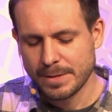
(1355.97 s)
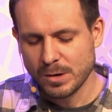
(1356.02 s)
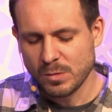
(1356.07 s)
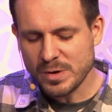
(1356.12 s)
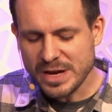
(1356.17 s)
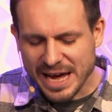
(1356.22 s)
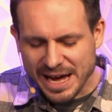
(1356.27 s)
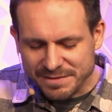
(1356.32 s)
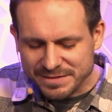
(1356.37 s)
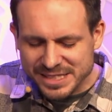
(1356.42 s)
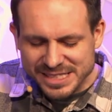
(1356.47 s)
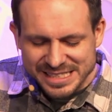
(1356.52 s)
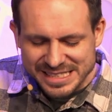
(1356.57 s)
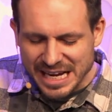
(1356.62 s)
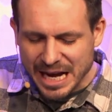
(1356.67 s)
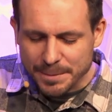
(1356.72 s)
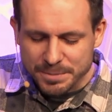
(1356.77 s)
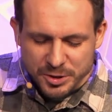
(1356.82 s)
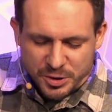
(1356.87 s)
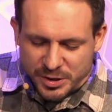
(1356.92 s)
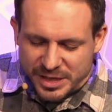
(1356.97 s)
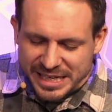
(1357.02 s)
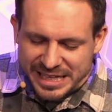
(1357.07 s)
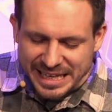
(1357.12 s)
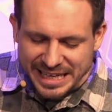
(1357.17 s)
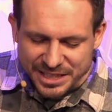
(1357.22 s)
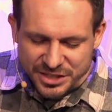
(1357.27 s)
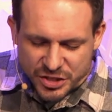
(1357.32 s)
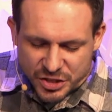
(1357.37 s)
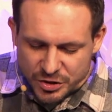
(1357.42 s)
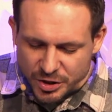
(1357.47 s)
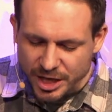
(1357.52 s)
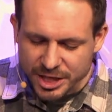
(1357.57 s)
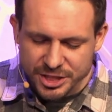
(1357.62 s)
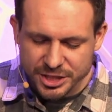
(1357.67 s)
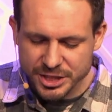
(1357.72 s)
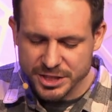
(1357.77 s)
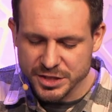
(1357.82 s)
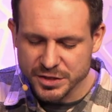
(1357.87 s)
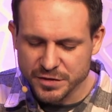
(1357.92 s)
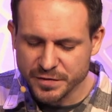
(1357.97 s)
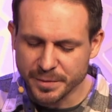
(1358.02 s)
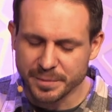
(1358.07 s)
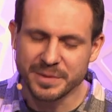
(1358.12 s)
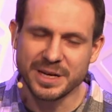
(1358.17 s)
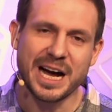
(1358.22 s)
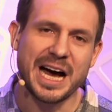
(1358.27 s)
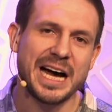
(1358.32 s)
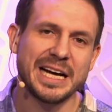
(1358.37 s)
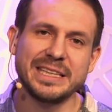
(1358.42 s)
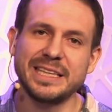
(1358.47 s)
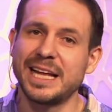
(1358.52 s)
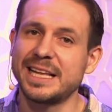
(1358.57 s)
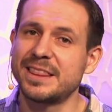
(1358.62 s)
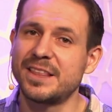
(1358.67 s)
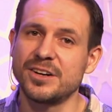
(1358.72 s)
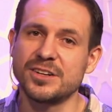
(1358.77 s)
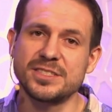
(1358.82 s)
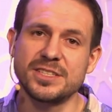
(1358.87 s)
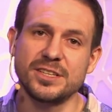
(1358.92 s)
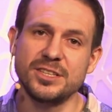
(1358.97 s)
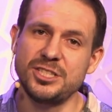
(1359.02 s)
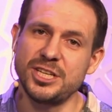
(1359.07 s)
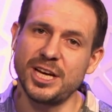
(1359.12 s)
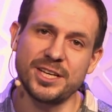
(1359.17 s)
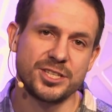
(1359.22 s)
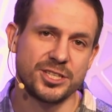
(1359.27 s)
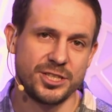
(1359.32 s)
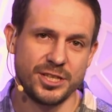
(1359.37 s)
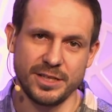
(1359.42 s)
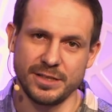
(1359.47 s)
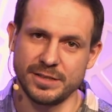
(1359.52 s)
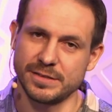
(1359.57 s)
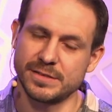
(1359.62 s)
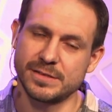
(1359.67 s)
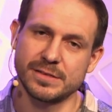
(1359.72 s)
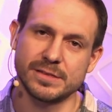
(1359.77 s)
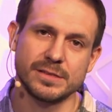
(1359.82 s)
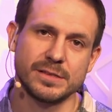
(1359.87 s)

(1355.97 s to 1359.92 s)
We have to stop treating instructions from God like they're suggestions.